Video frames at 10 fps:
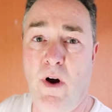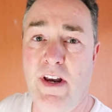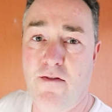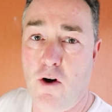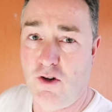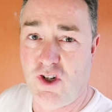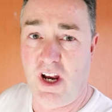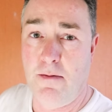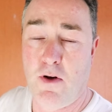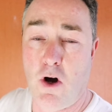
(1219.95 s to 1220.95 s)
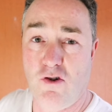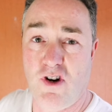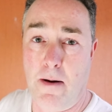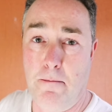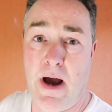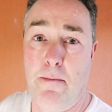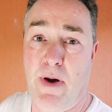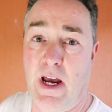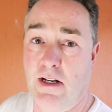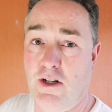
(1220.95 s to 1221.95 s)
When you've got cheap contract
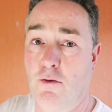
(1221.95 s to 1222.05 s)
matte paints,